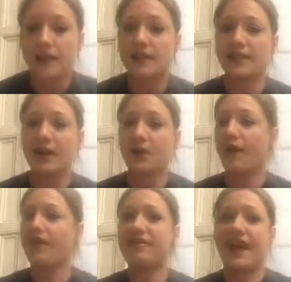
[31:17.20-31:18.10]
So
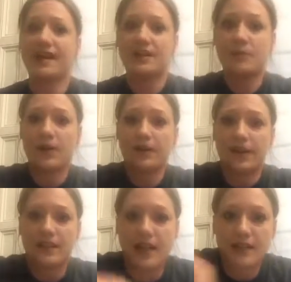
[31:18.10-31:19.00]
that is pretty
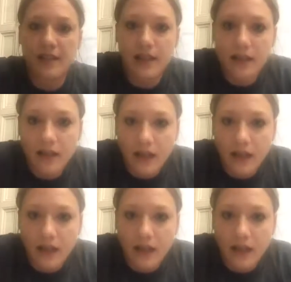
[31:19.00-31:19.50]
fantastic.